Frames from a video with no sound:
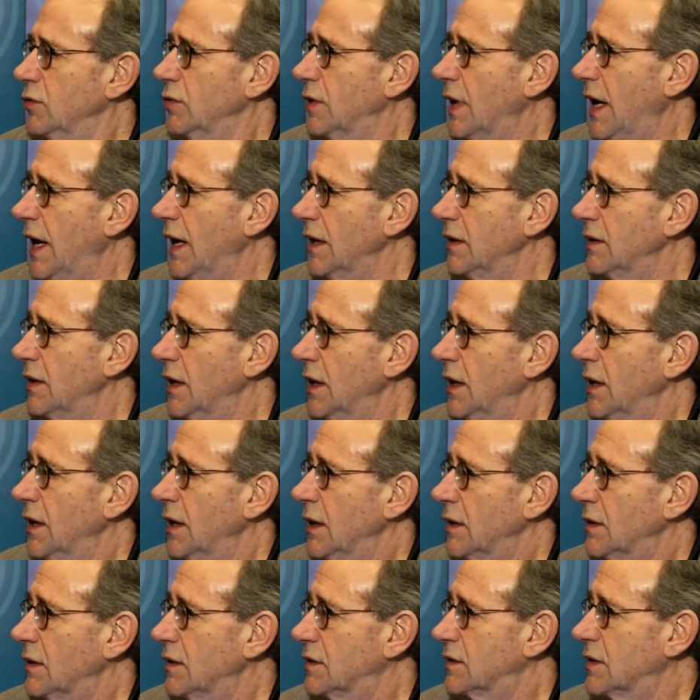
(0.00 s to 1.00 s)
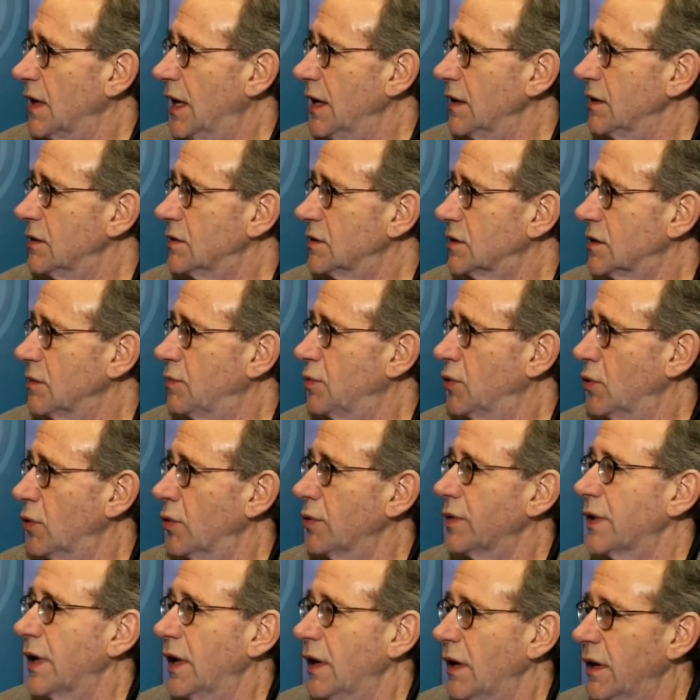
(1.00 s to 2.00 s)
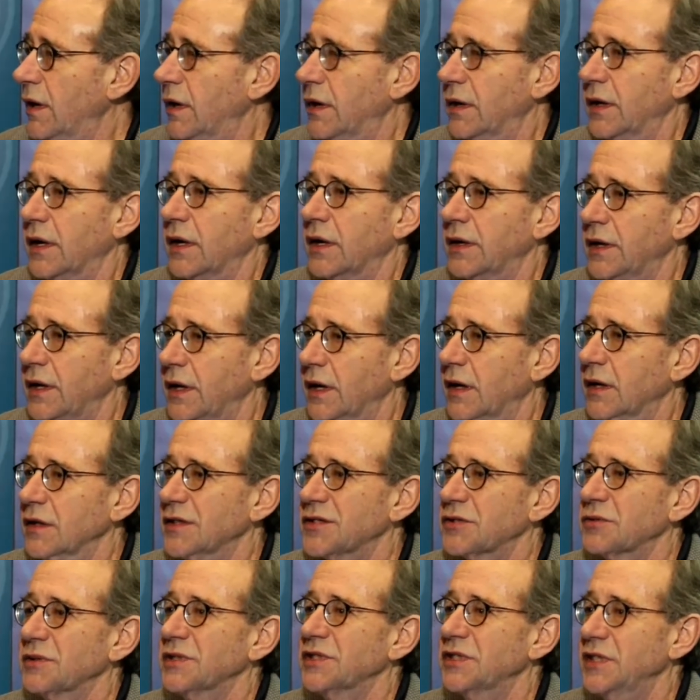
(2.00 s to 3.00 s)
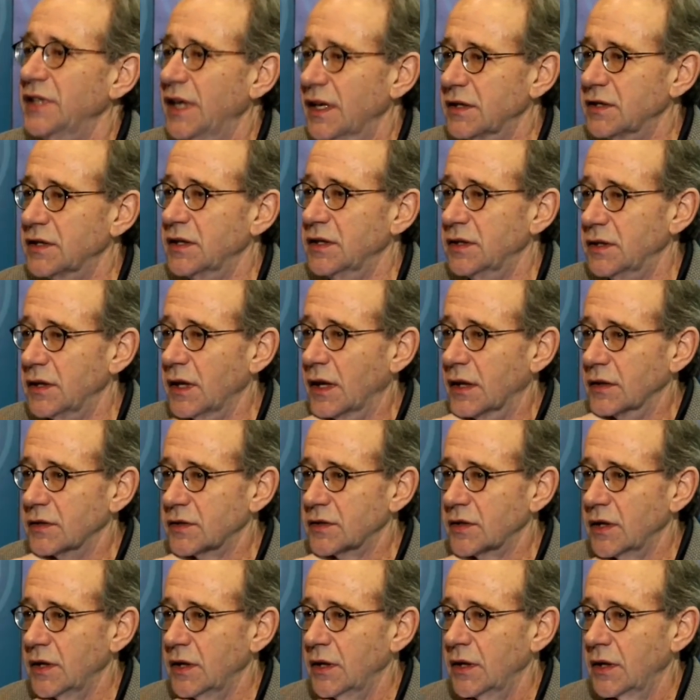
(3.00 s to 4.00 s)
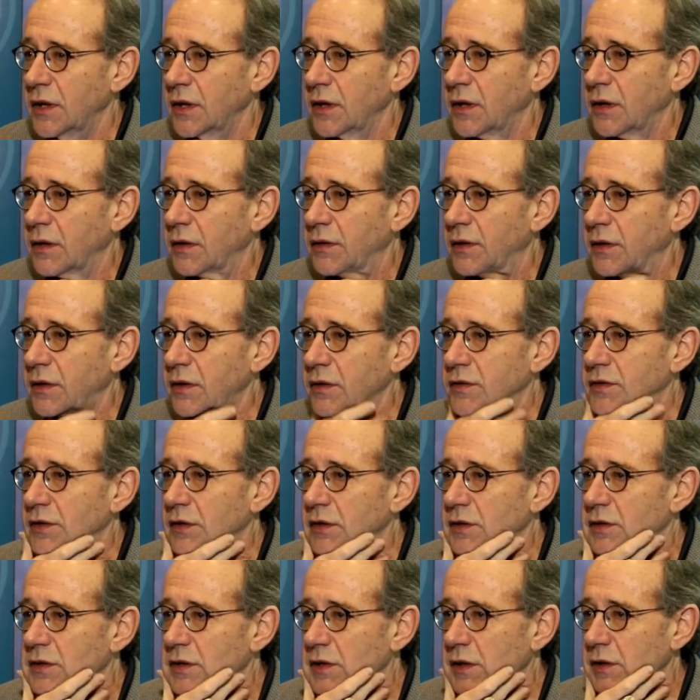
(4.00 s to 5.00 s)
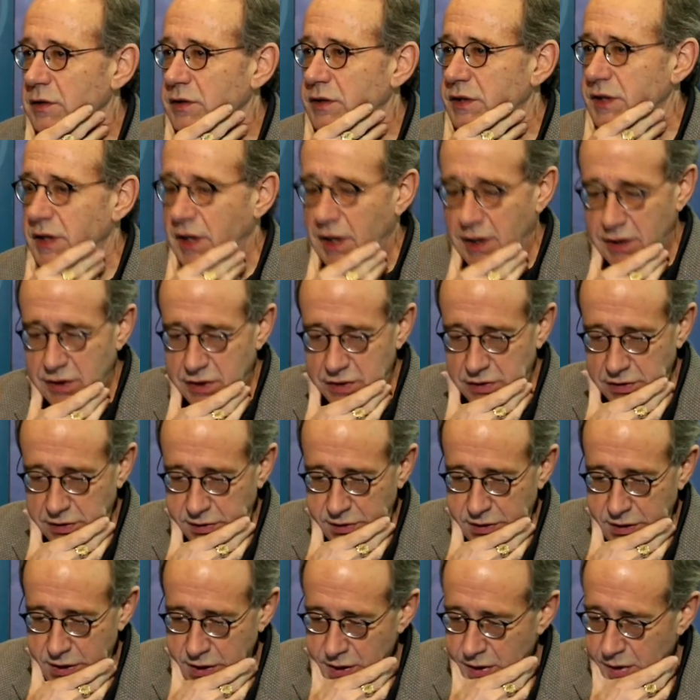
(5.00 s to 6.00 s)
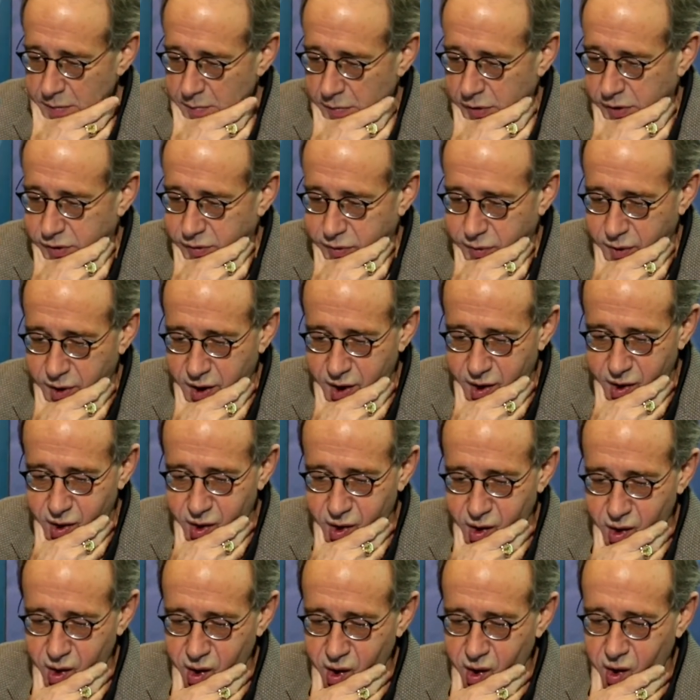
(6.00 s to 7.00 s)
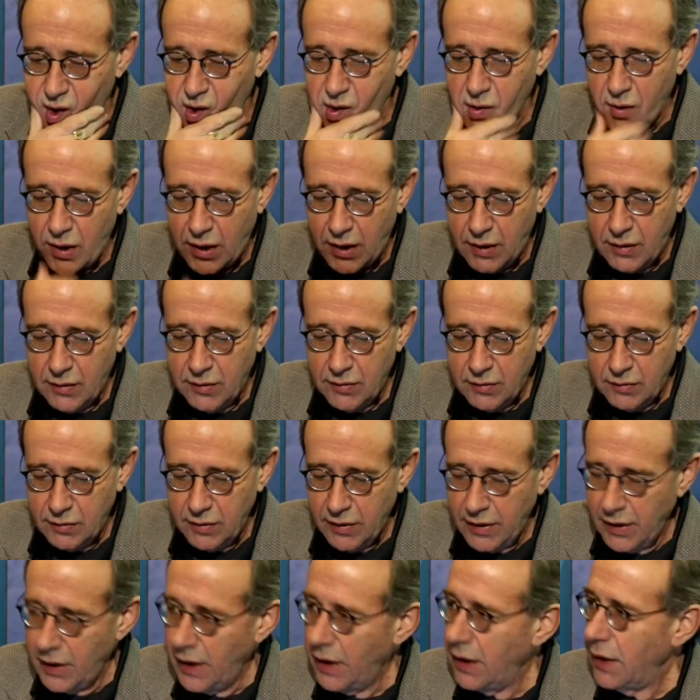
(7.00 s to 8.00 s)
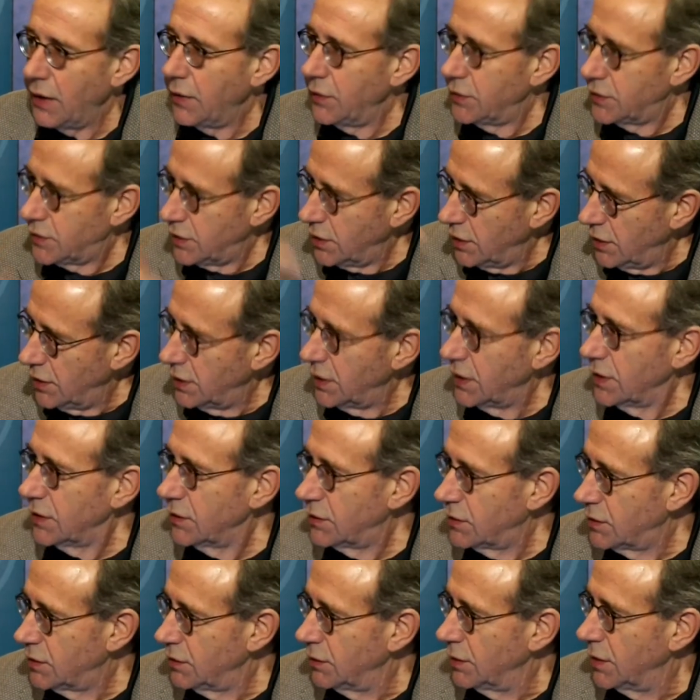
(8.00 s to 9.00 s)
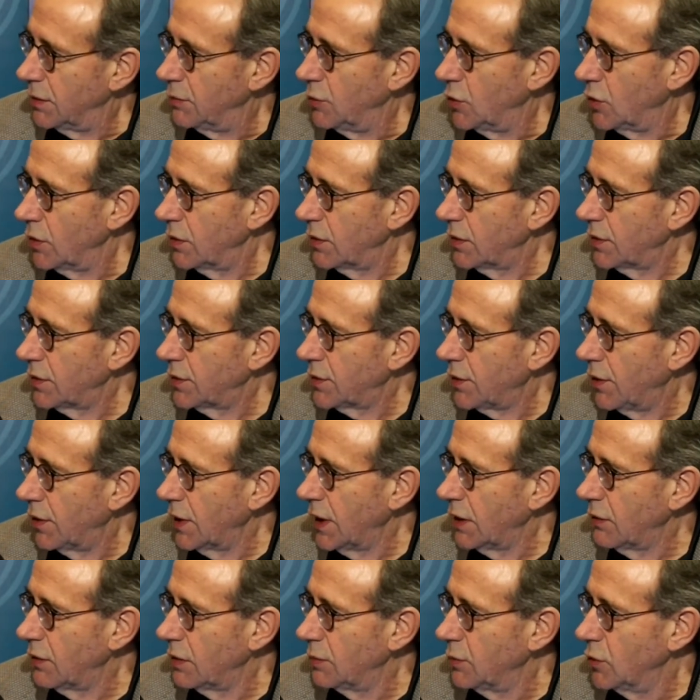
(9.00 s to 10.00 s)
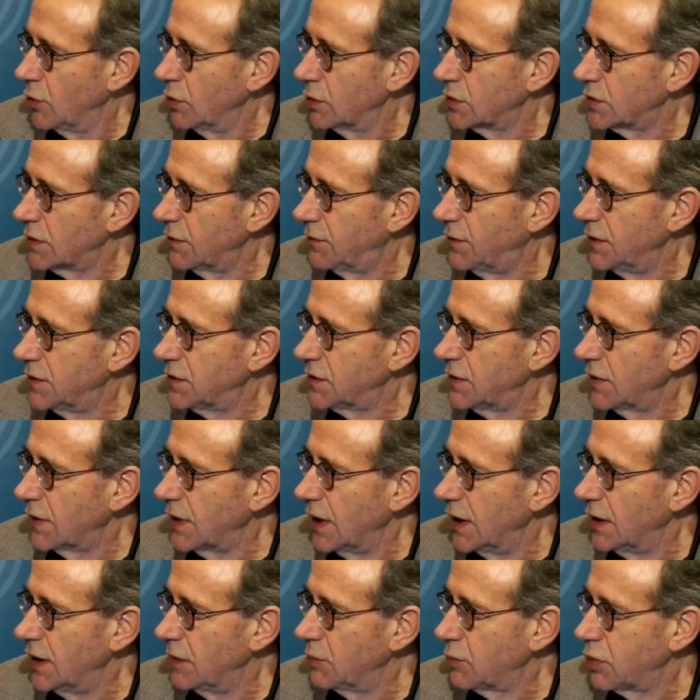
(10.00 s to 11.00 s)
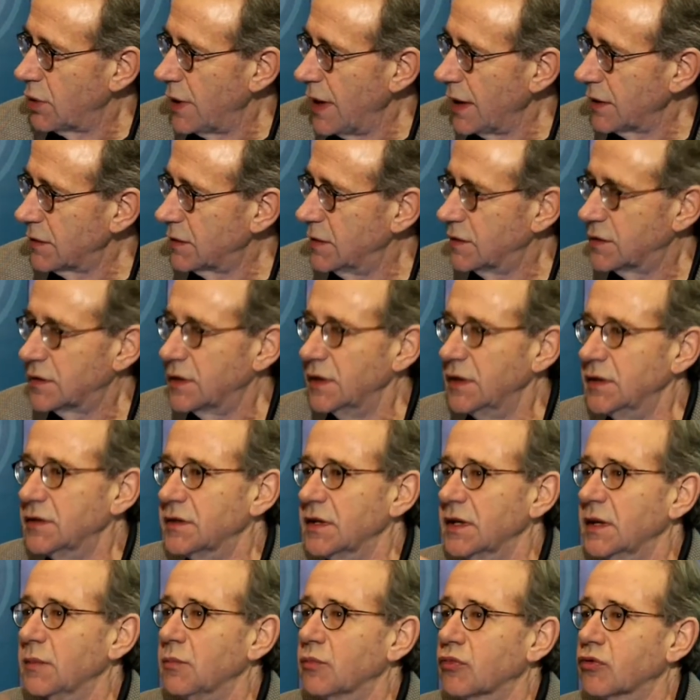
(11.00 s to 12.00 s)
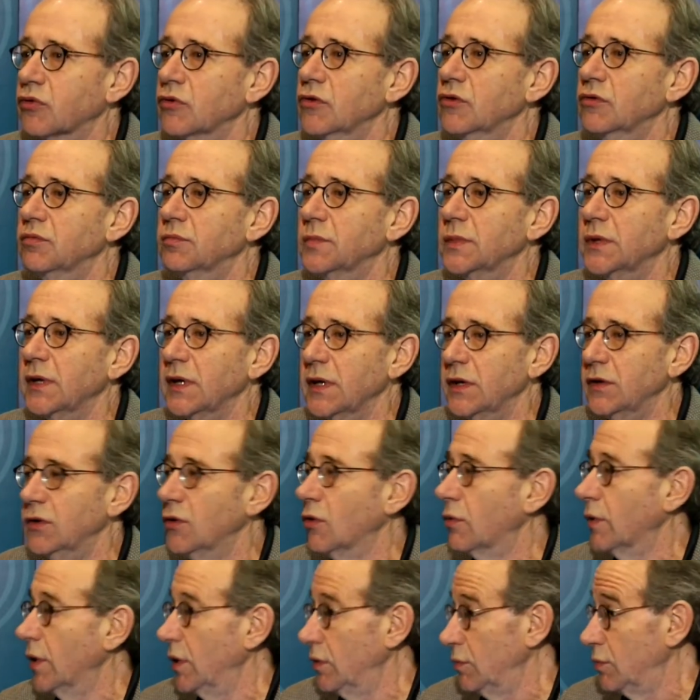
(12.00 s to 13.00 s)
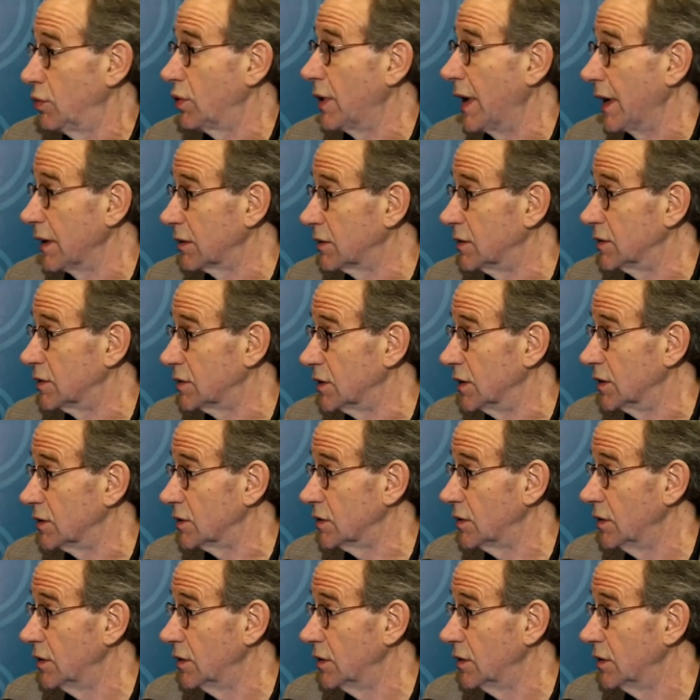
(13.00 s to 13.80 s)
that, does that support their learning? And the answer is yes, it does. There's an association between turning to a colleague with more sophisticated practices and improvement in your own practices.